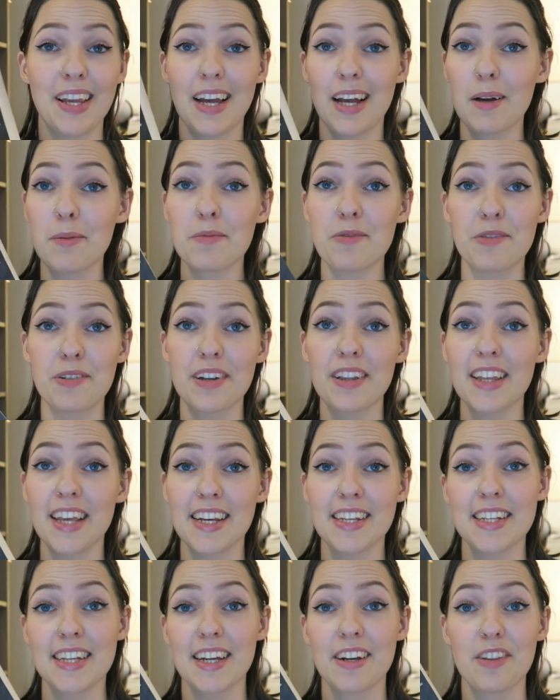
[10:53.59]
I'm really
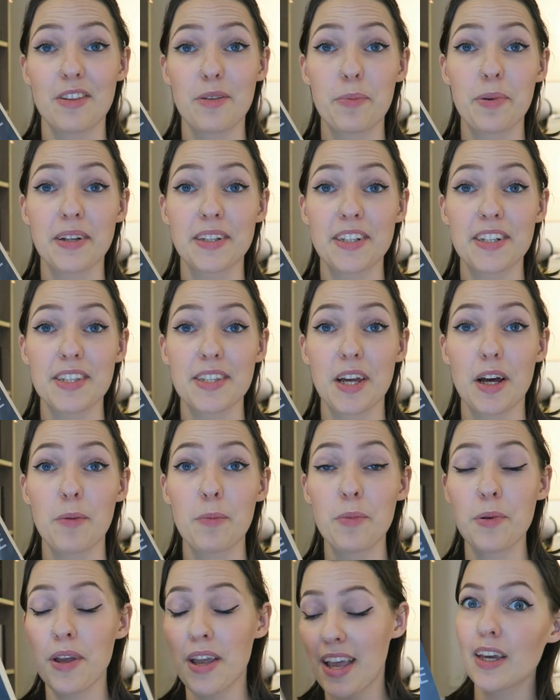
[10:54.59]
excited to pick this
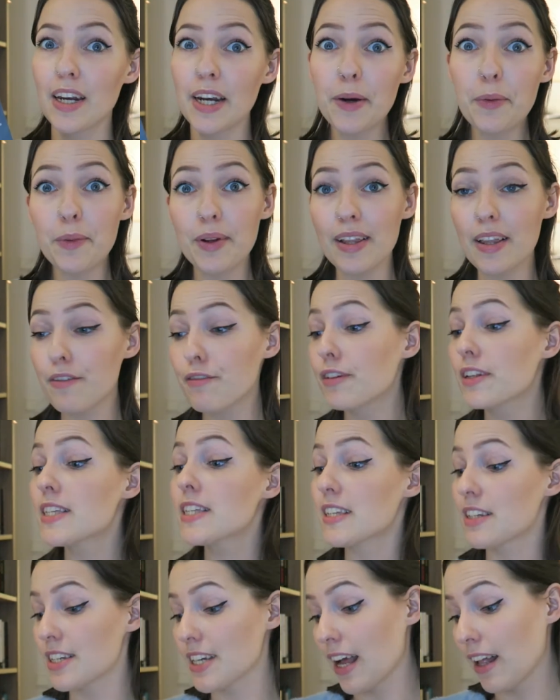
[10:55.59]
up. And it really fits
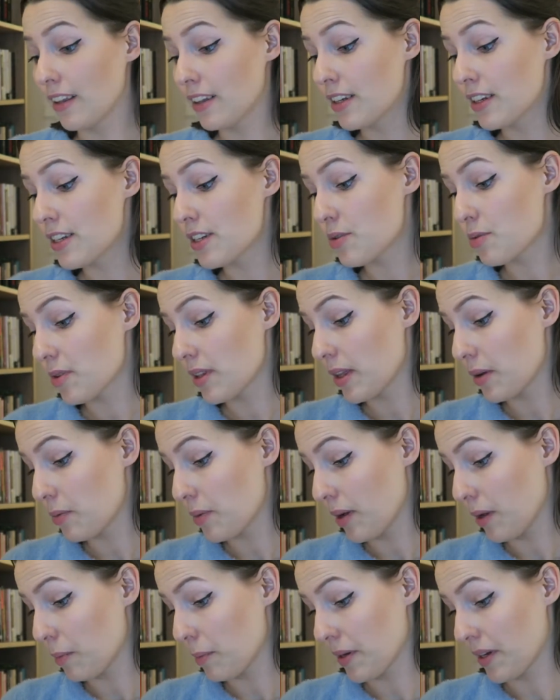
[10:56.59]
the challenge really
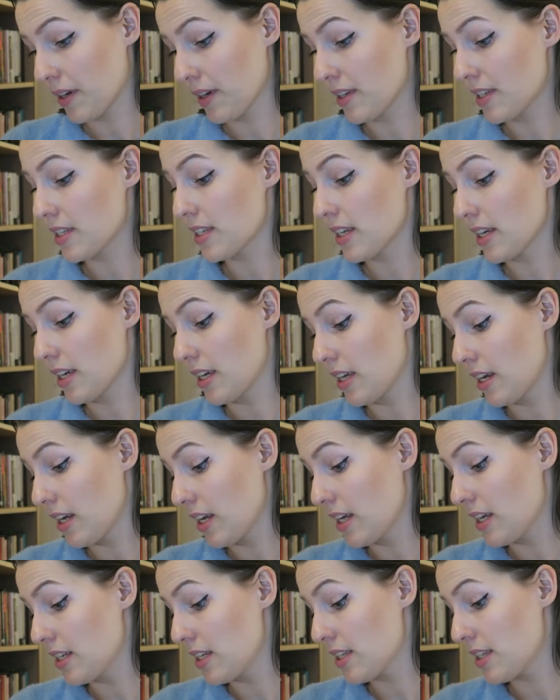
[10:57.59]
well because it
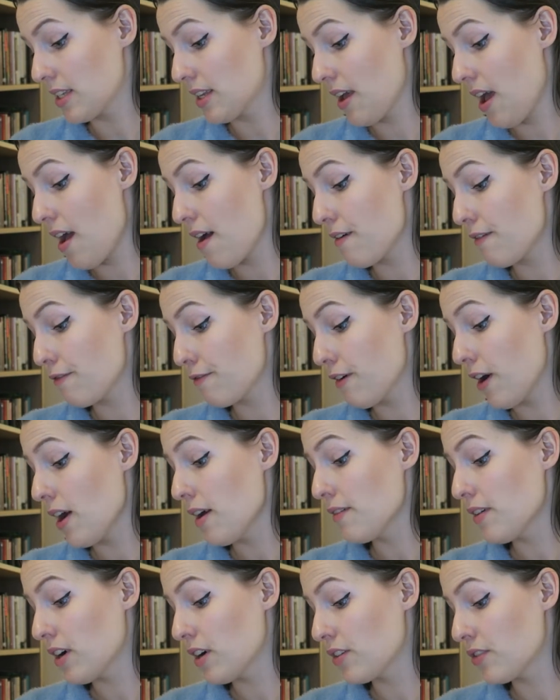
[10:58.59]
is
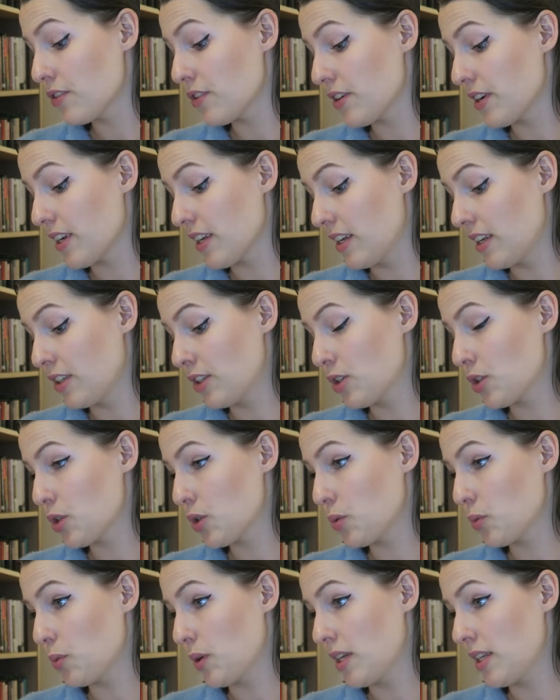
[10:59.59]

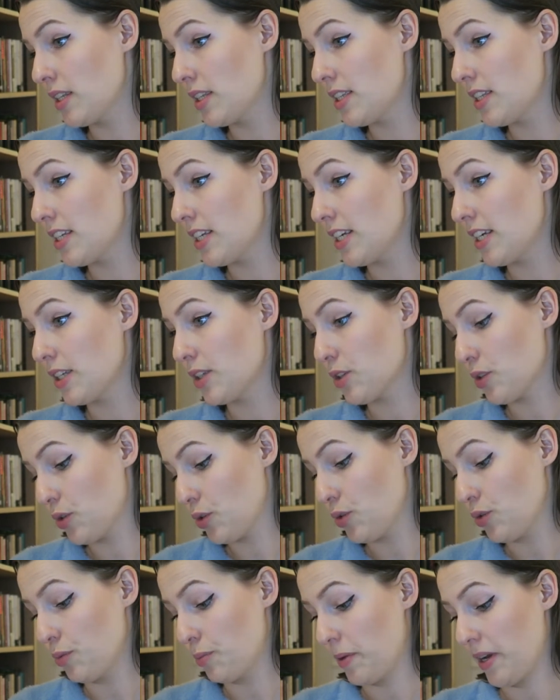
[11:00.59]

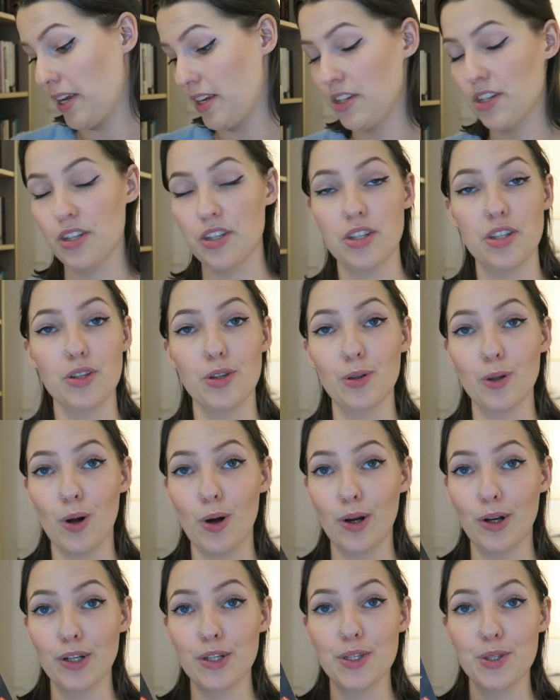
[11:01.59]
522 pages
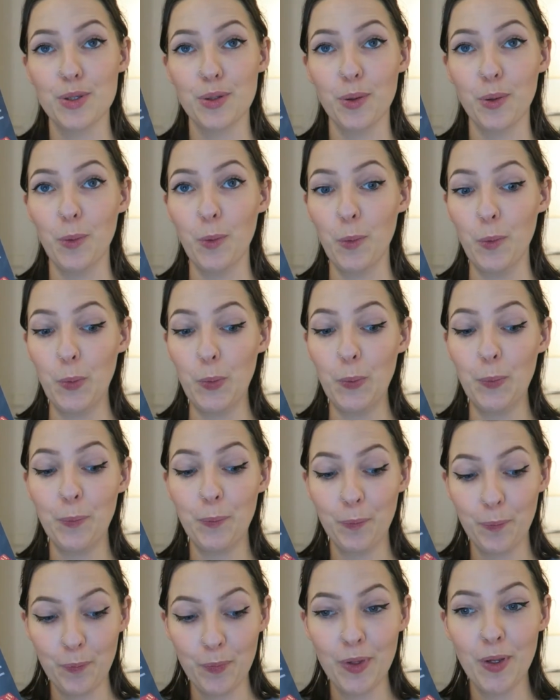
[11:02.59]
long, so
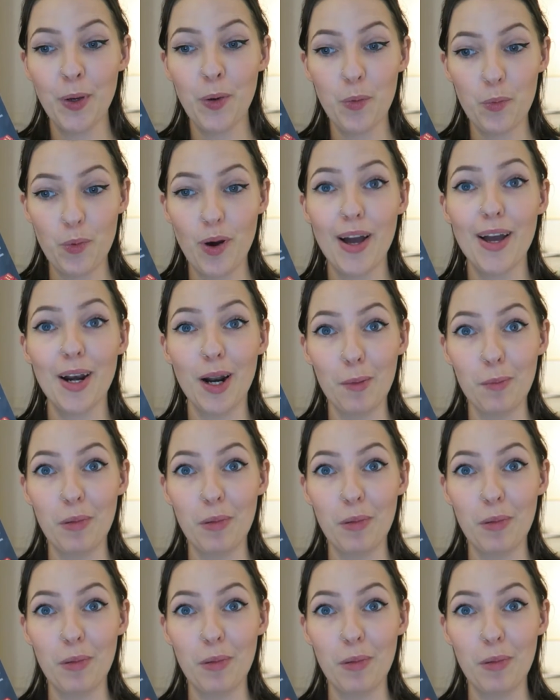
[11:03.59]
right